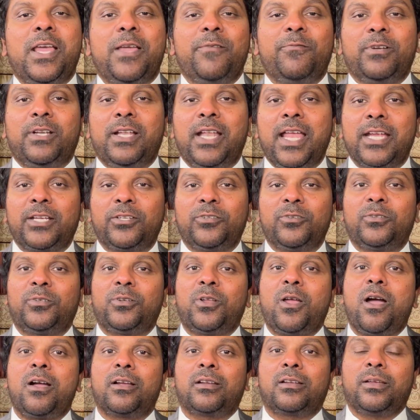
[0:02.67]
I would like to
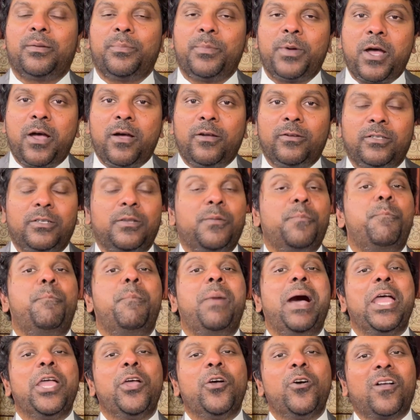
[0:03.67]
talk about
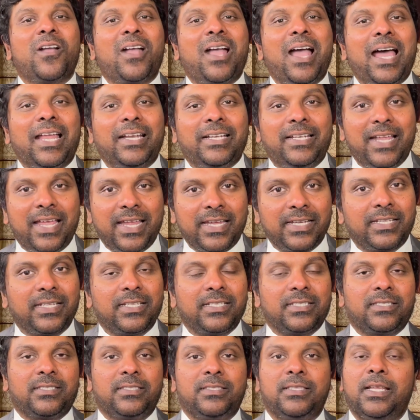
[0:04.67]

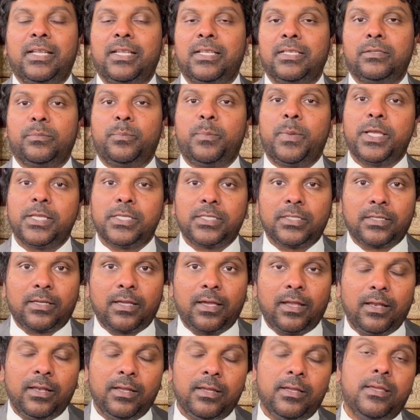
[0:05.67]
myocarditis, that is
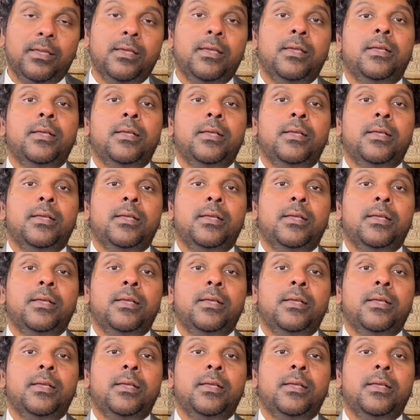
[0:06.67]
basically